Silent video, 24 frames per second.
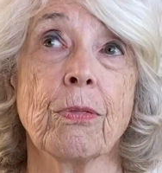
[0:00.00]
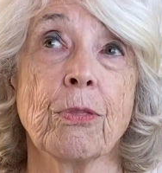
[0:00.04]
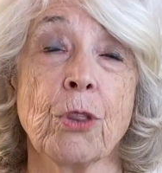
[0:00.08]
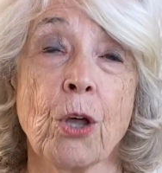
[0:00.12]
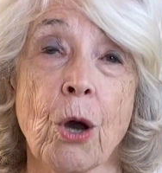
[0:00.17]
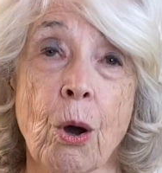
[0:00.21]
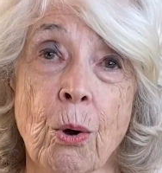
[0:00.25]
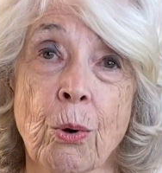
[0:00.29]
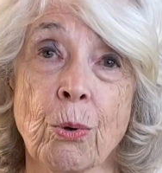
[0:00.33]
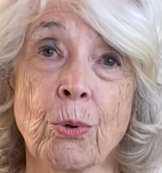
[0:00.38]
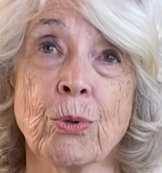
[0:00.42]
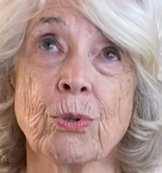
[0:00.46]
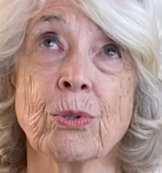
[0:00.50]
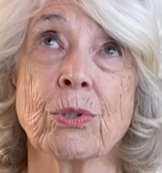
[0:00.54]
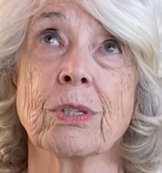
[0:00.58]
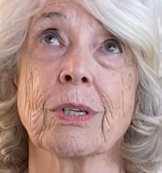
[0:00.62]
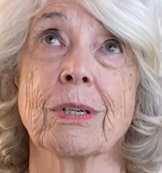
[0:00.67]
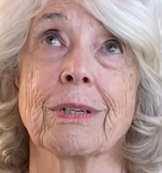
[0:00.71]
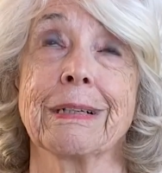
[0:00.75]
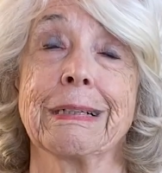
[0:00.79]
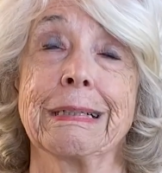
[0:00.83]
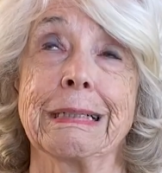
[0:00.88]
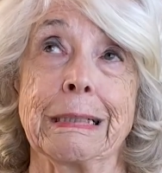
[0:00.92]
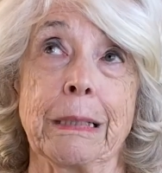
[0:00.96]

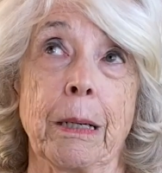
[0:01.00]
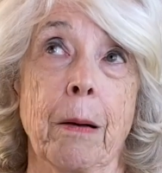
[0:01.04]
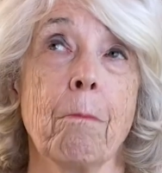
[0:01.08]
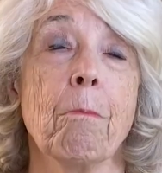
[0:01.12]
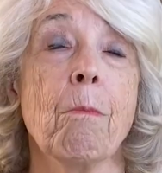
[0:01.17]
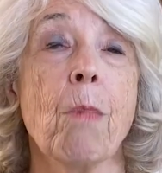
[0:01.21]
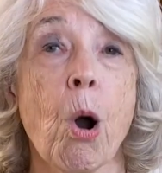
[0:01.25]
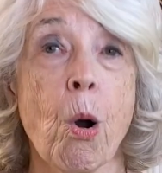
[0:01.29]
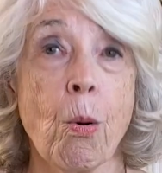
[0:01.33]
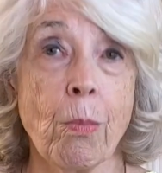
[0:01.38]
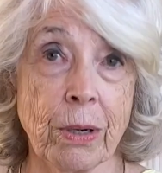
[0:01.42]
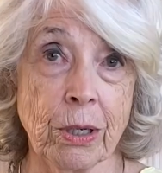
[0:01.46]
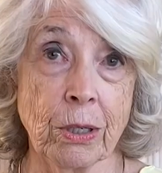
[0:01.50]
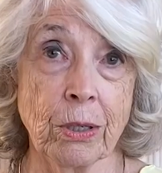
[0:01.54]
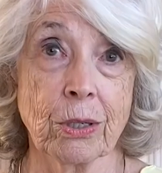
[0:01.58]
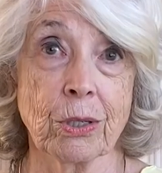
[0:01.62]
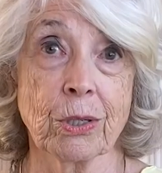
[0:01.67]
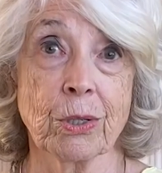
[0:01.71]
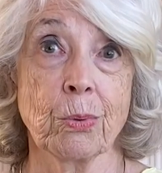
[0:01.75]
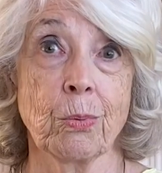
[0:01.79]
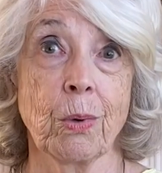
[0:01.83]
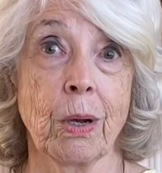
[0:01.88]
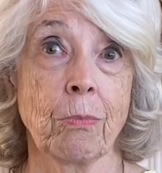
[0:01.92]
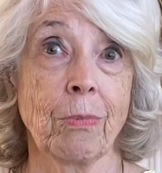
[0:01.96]
those
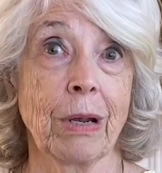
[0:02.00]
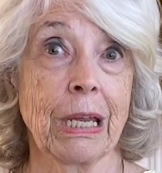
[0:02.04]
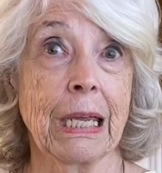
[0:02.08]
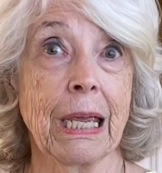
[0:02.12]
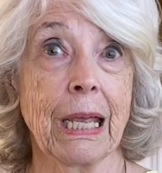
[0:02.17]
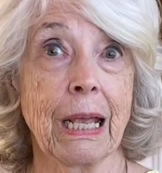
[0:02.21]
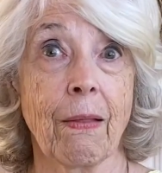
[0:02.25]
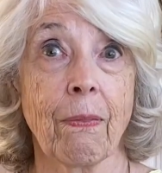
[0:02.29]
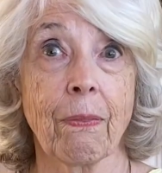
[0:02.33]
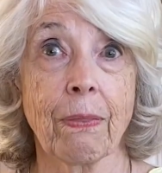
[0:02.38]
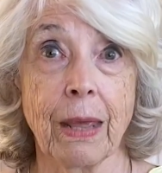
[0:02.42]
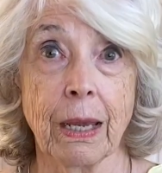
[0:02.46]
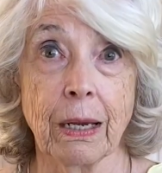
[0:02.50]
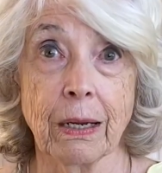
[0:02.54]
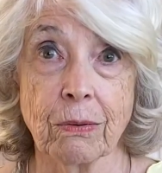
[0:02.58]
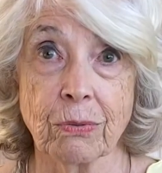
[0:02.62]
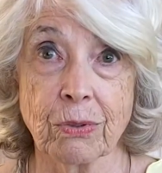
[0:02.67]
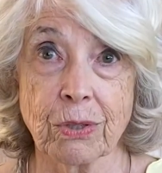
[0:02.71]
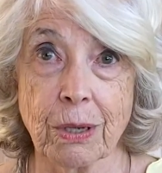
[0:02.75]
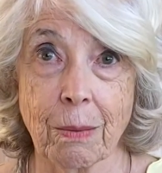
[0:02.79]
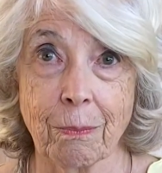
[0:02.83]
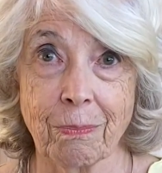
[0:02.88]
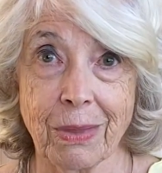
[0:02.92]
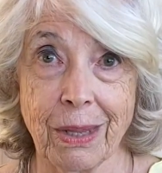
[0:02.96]
moments when we can't think of
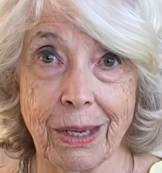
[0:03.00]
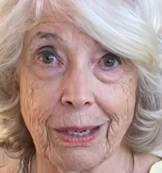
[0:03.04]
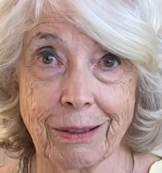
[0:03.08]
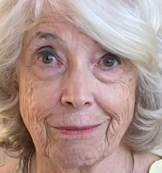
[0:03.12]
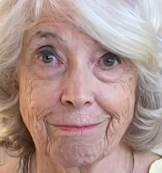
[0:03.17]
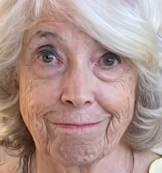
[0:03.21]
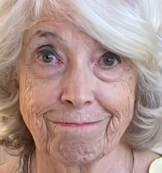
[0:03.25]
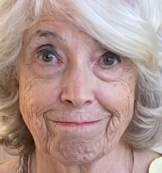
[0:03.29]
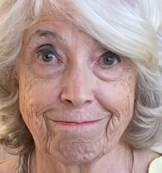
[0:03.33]
something.